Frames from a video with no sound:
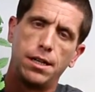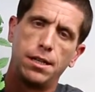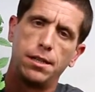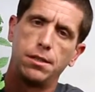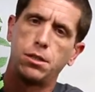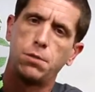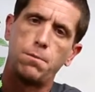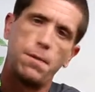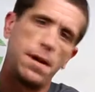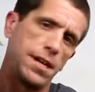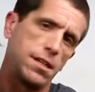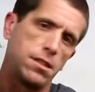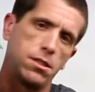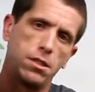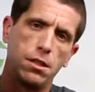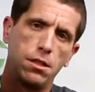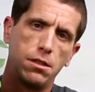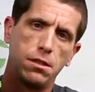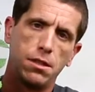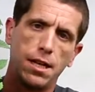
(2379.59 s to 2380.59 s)
space
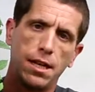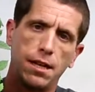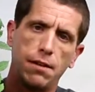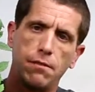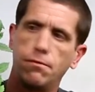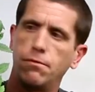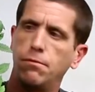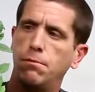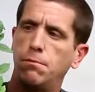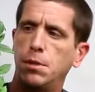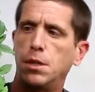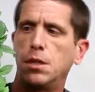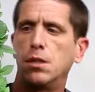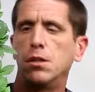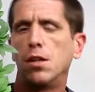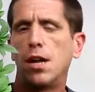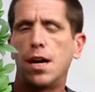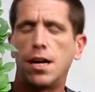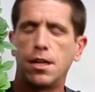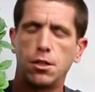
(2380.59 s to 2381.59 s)
that they've been
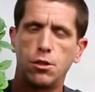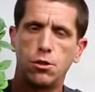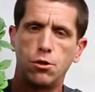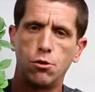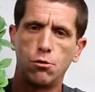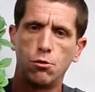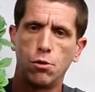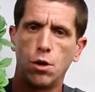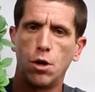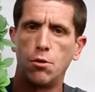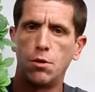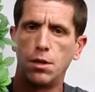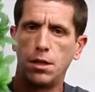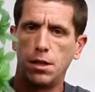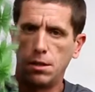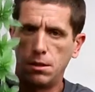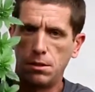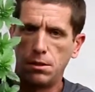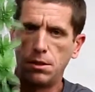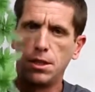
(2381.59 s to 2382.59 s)
allotted to grow in
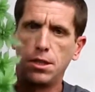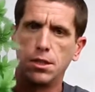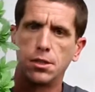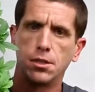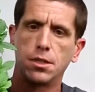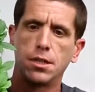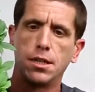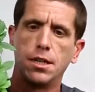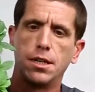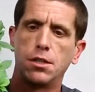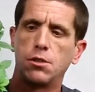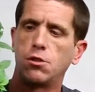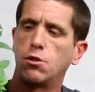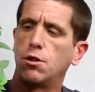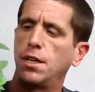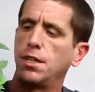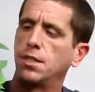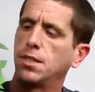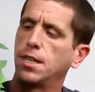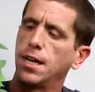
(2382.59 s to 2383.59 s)
at this
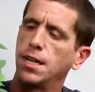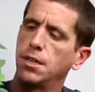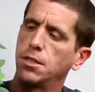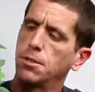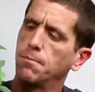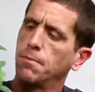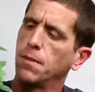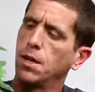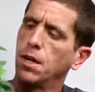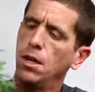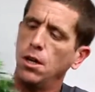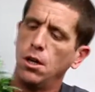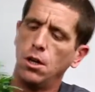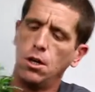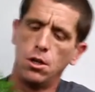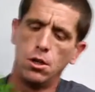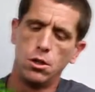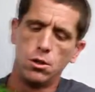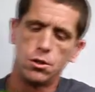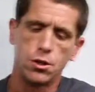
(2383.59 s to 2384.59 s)
tray size.
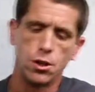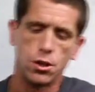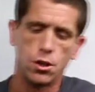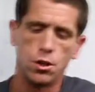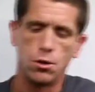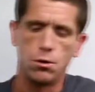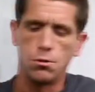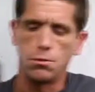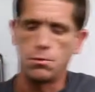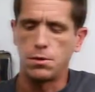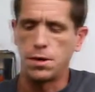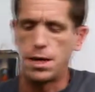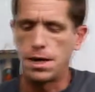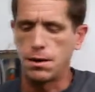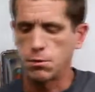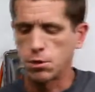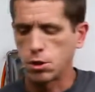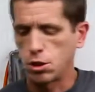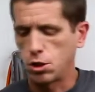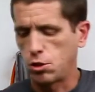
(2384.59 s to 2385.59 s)
So
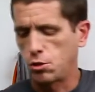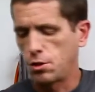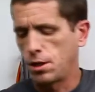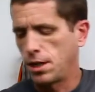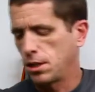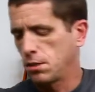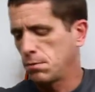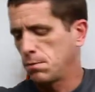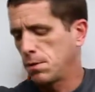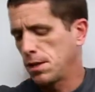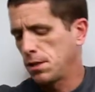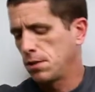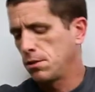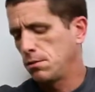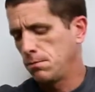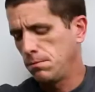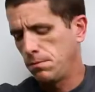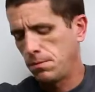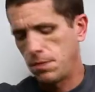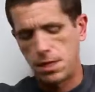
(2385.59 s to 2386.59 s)
now we're going to transplant
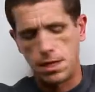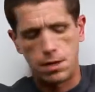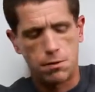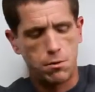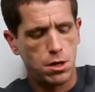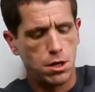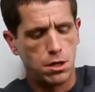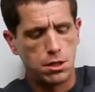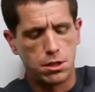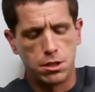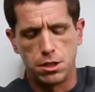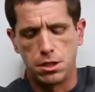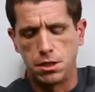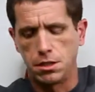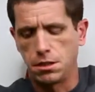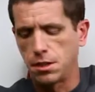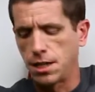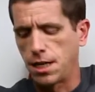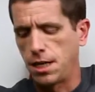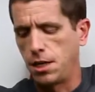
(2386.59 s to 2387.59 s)
them, and I wanted
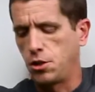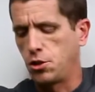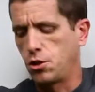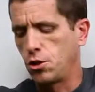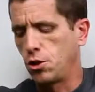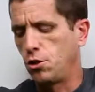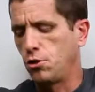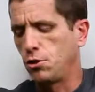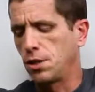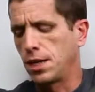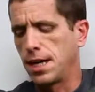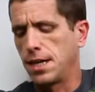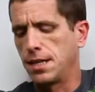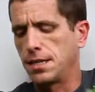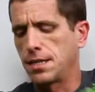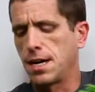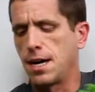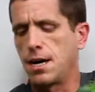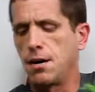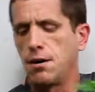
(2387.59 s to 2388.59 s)
to kind of show you
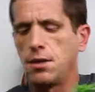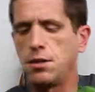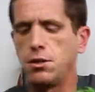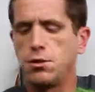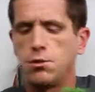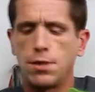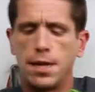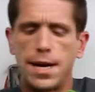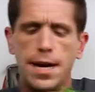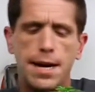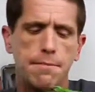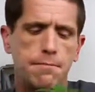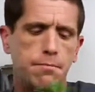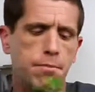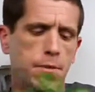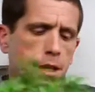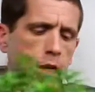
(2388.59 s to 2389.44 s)
guys how I do that.